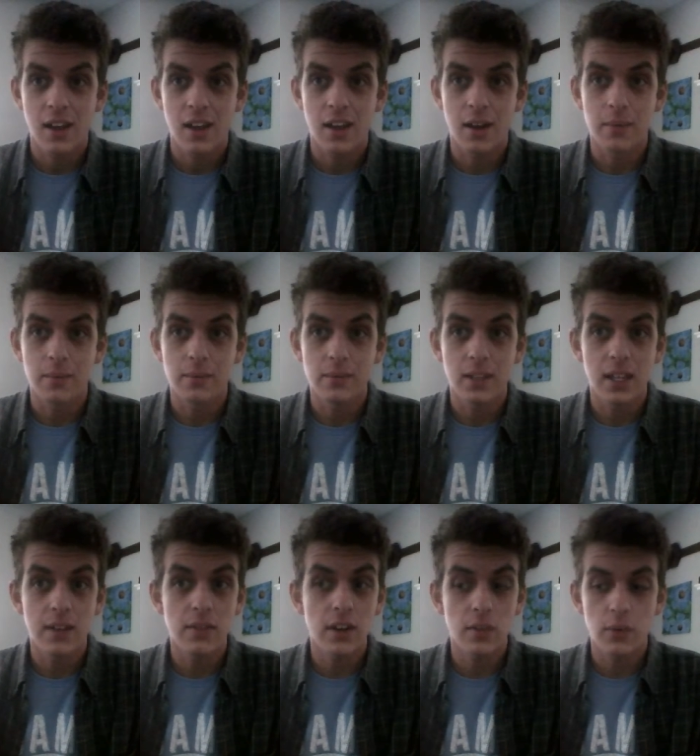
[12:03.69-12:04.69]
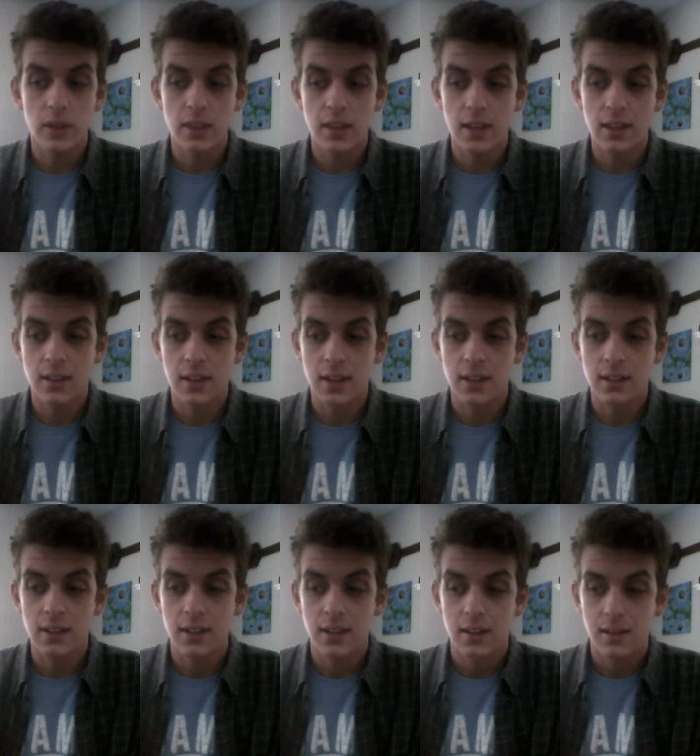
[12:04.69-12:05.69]
um, even if we think
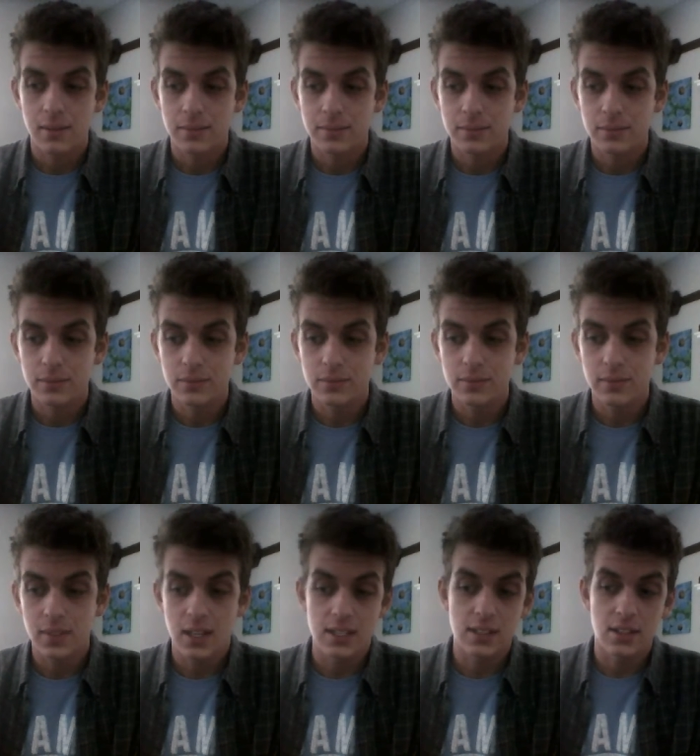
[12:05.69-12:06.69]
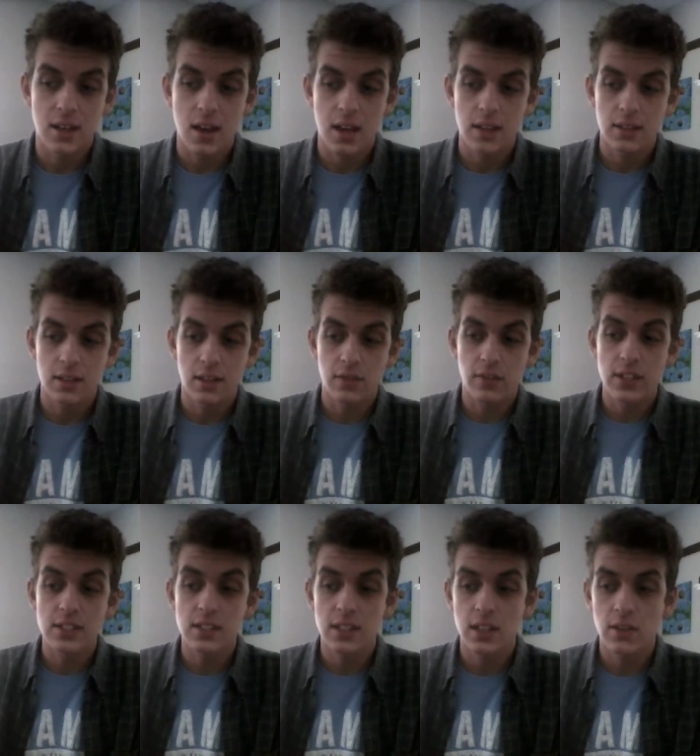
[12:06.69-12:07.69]
that it's not
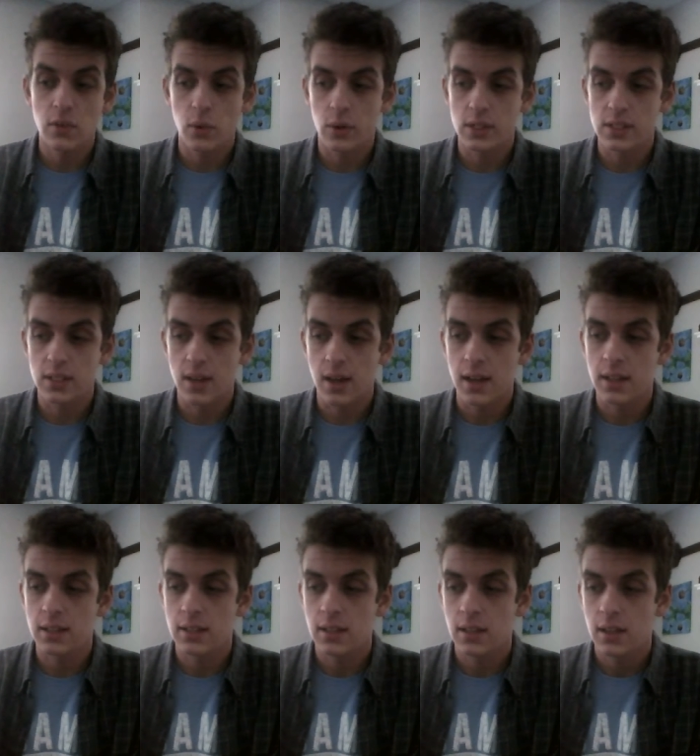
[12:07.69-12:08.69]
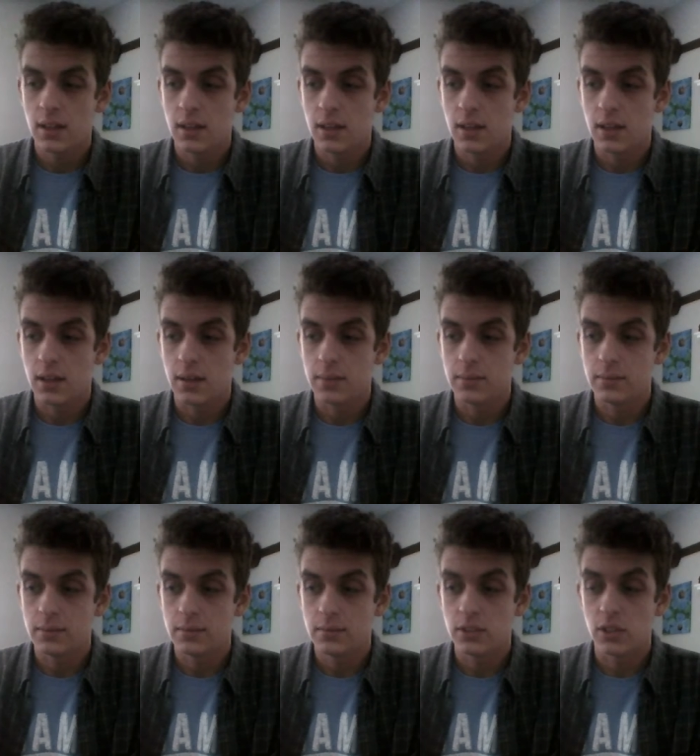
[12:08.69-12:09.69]
offensive or it's not um,
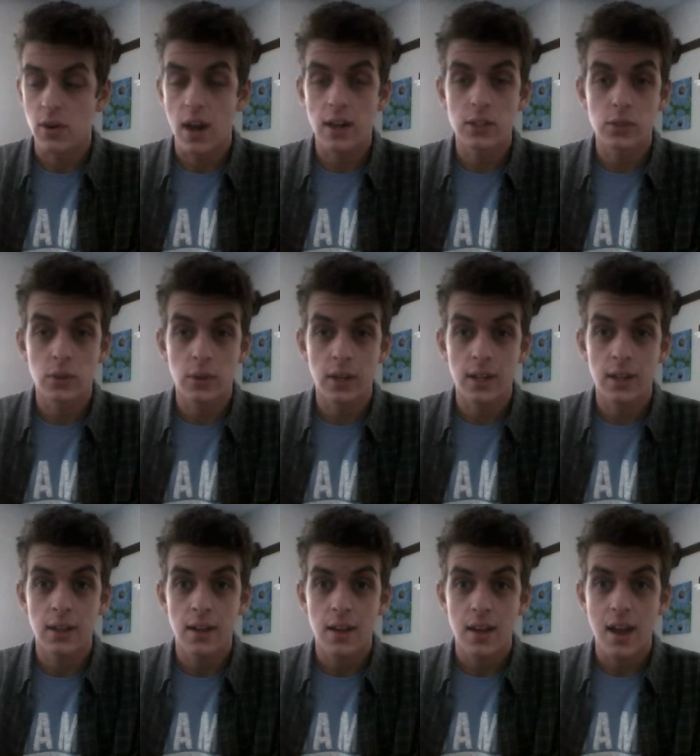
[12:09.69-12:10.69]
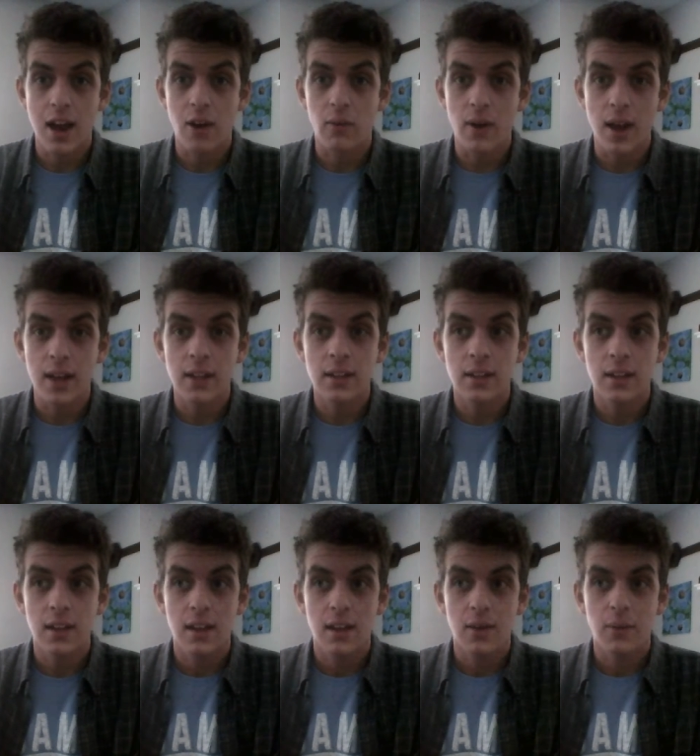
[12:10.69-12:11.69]
derogatory outright,
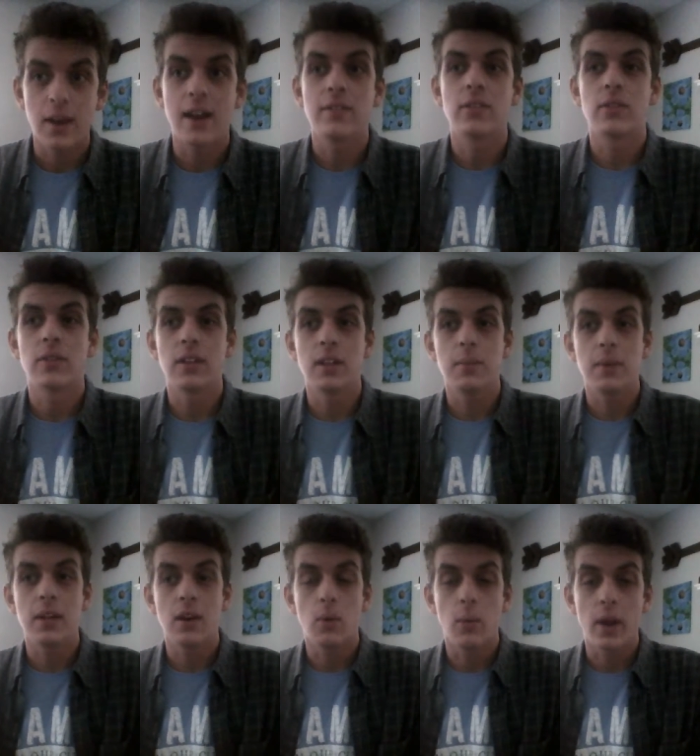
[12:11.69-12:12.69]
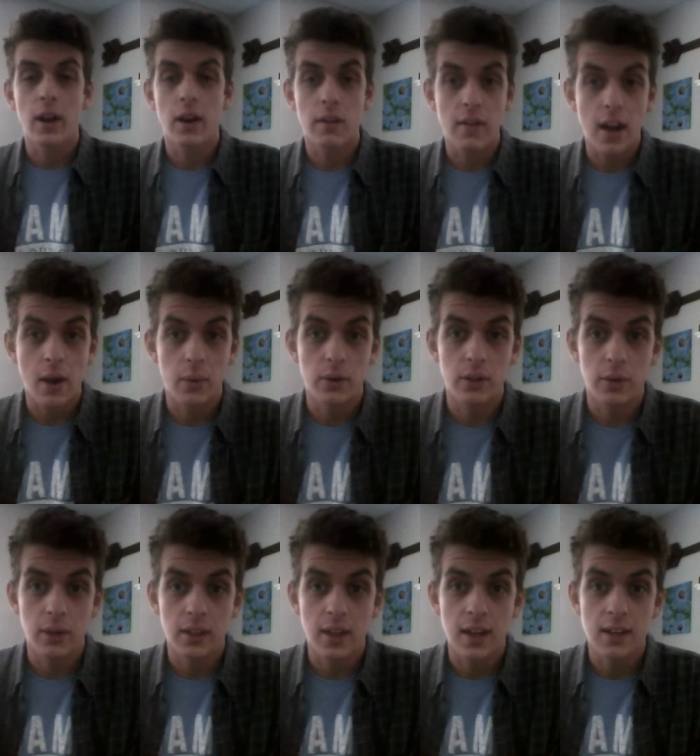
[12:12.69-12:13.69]
we have to really be aware of how we're
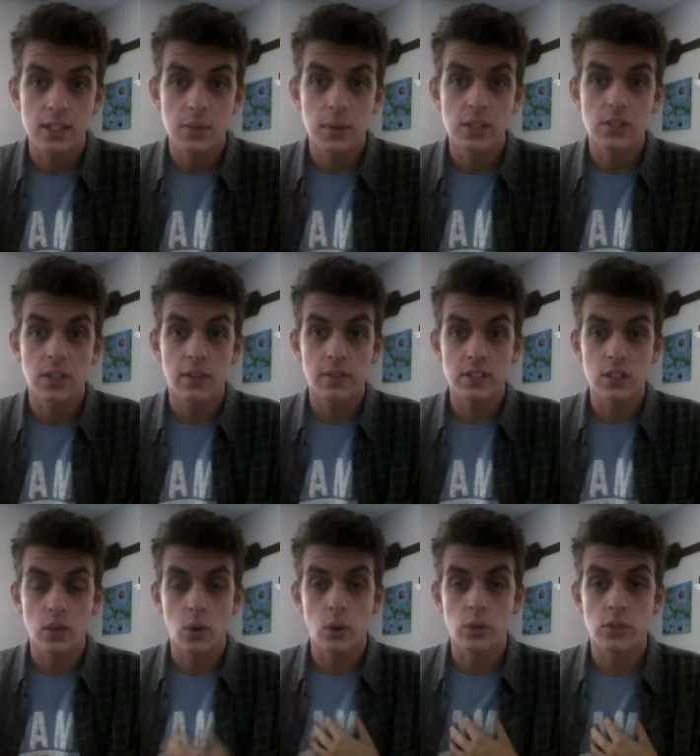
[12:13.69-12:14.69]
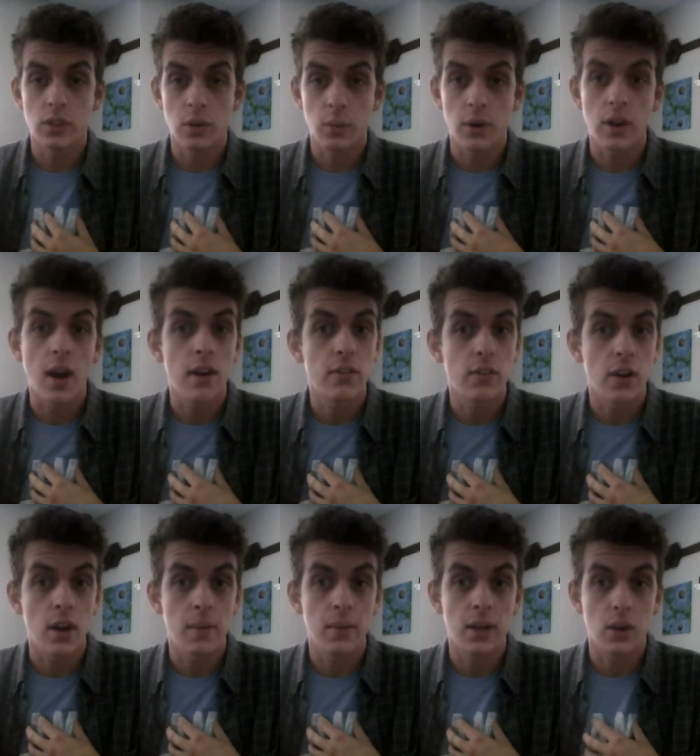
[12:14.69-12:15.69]
doing that, especially if it's a culture that we're not
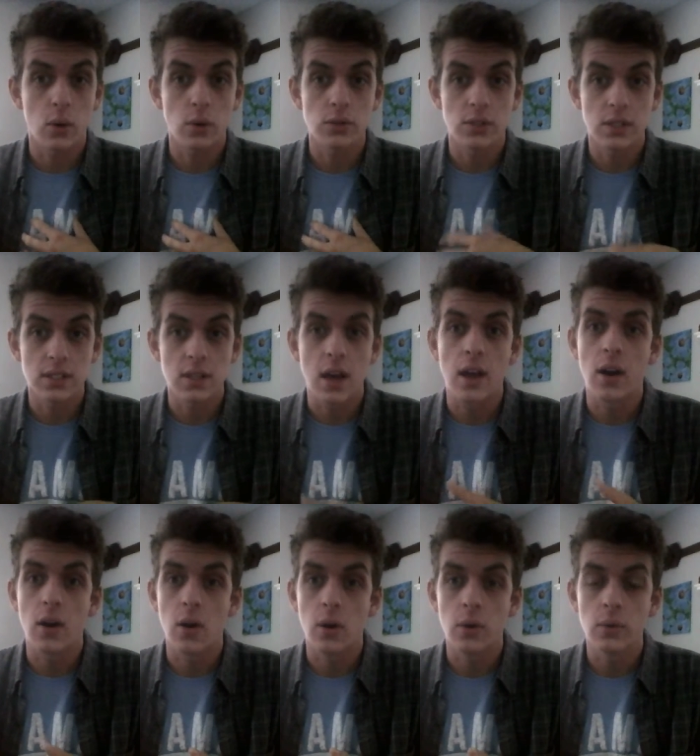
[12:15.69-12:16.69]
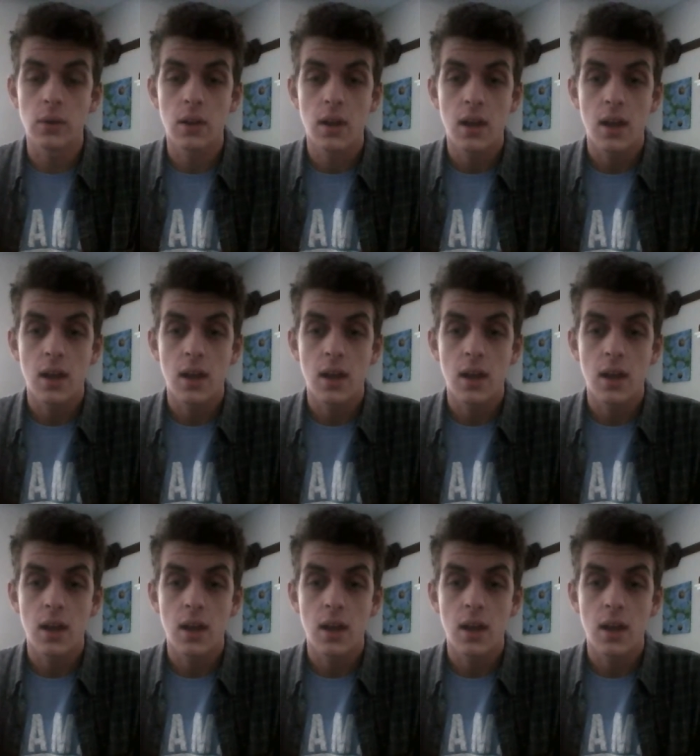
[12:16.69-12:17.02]
from and a culture that's not our own.